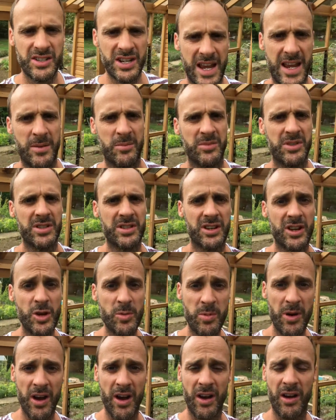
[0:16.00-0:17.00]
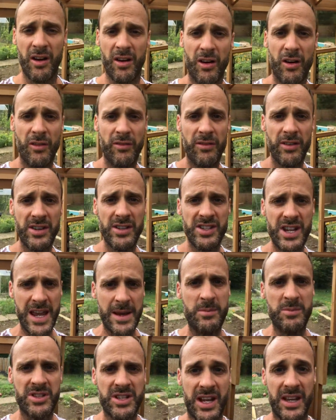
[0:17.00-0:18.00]
James Cooper of
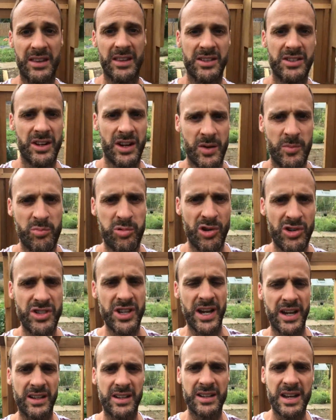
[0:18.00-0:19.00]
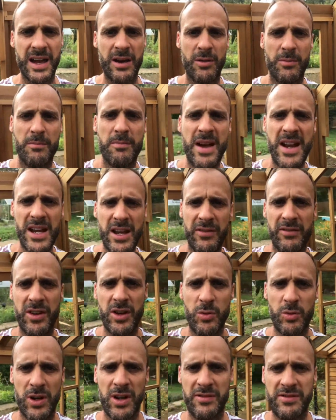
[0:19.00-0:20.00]
James and the Giant Project. Now, many of
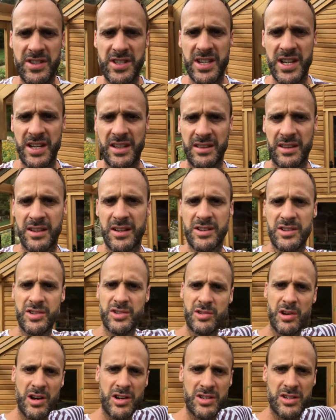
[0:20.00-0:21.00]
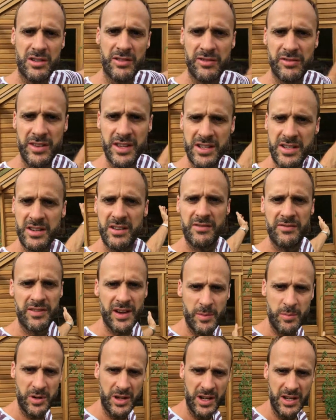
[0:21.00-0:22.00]
you will have seen the construction of this
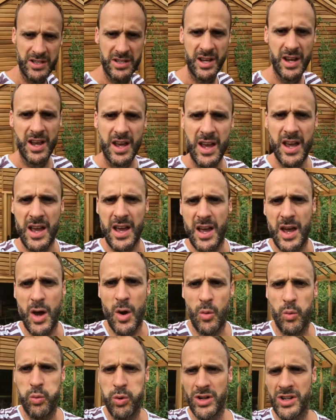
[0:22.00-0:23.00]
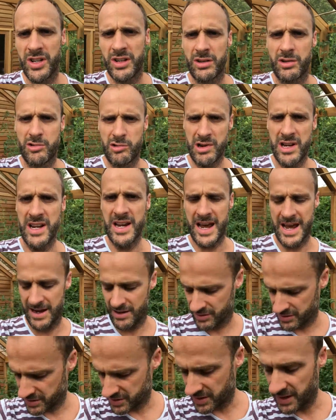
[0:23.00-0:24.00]
fabulous wooden
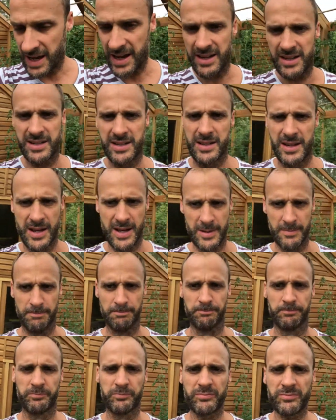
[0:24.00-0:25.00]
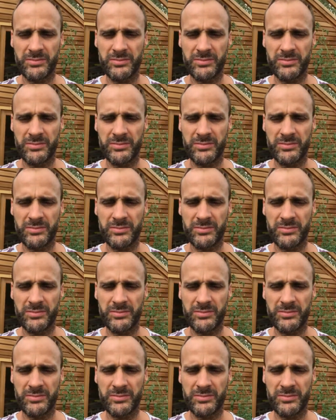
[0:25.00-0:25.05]
greenhouse that um,